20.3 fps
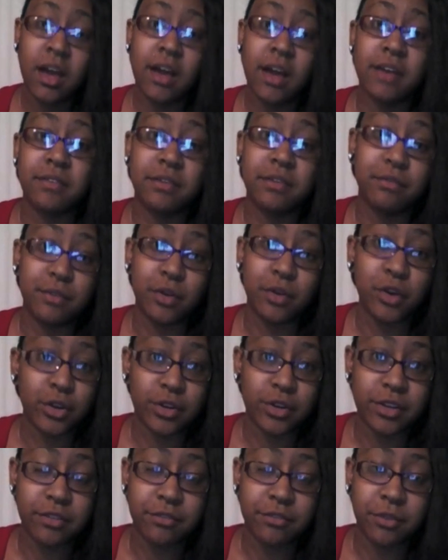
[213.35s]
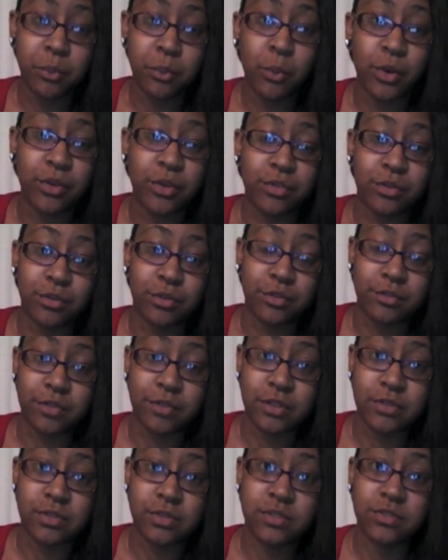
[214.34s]
I even heard it from one of the
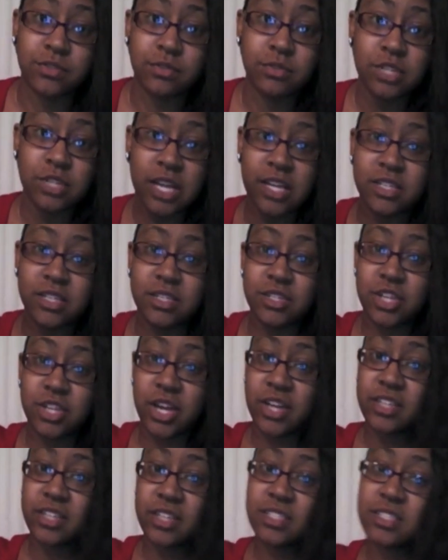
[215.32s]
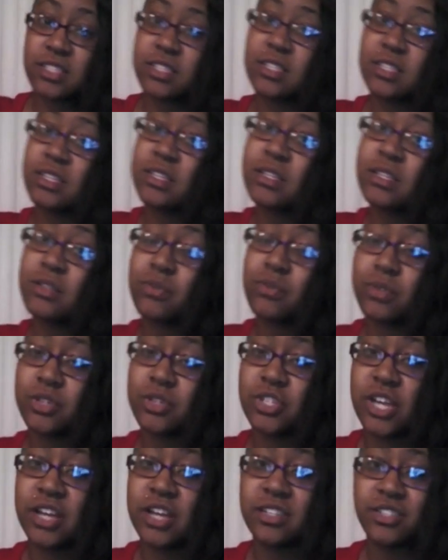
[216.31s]
reviews from Jaz
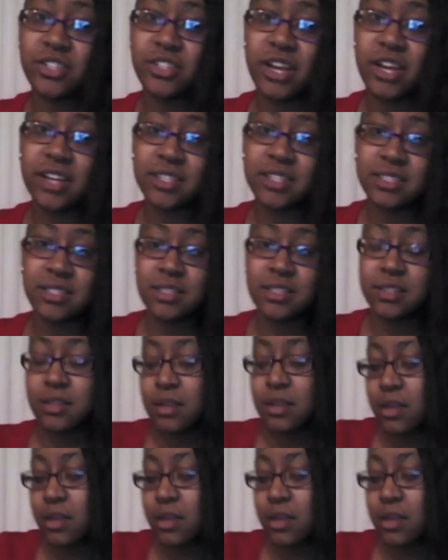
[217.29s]
Jackson.